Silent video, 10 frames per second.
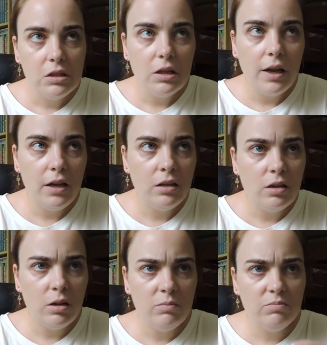I ended
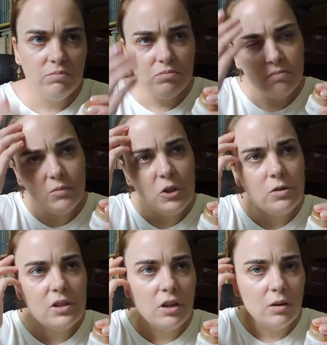up
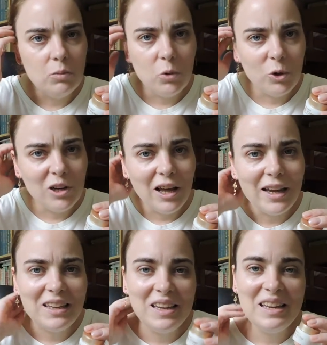using it more
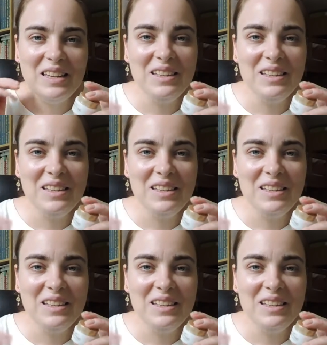like in